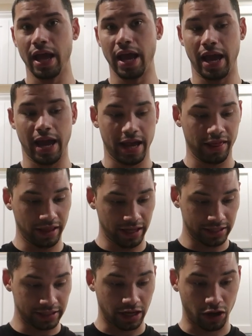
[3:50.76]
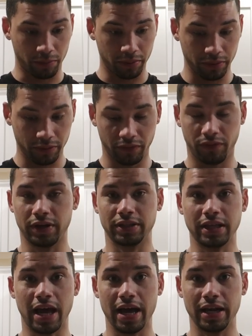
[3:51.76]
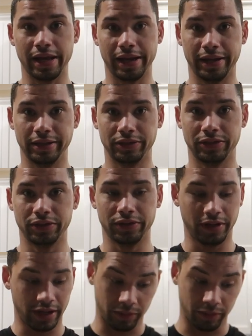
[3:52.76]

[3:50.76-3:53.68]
and these help fix that, and it should,